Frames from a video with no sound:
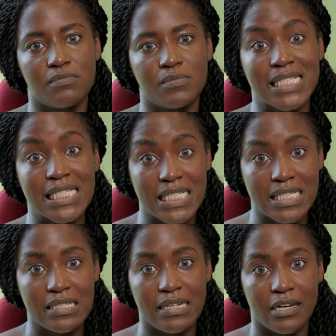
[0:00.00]

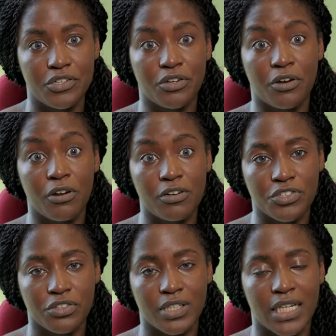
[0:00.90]
Citi and the
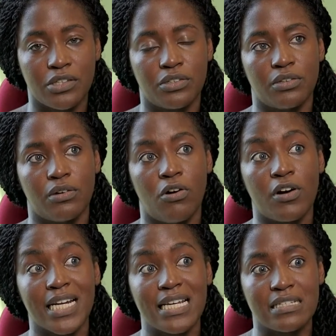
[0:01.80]
culture that the
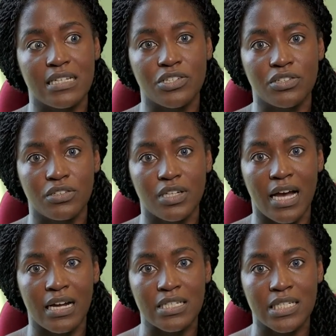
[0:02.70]
organization
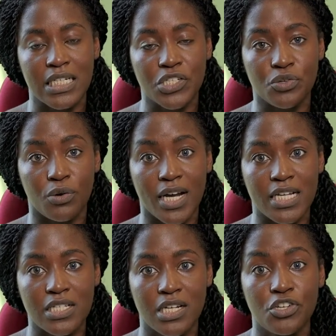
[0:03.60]
actually
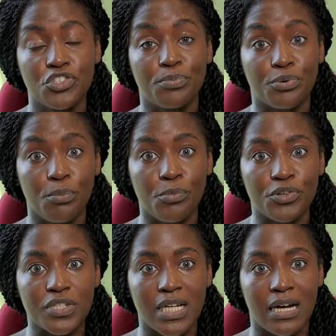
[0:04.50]
tries to
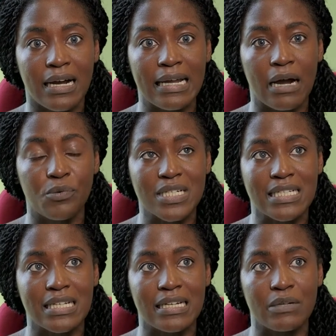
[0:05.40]
promote, I would
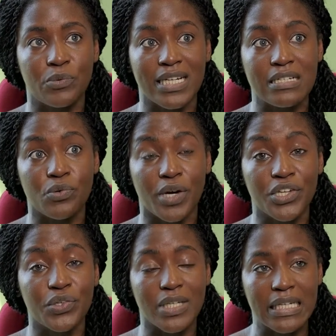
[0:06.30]
say what is quite
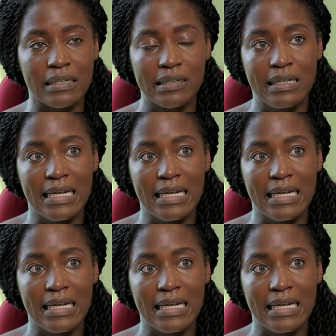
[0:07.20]
unique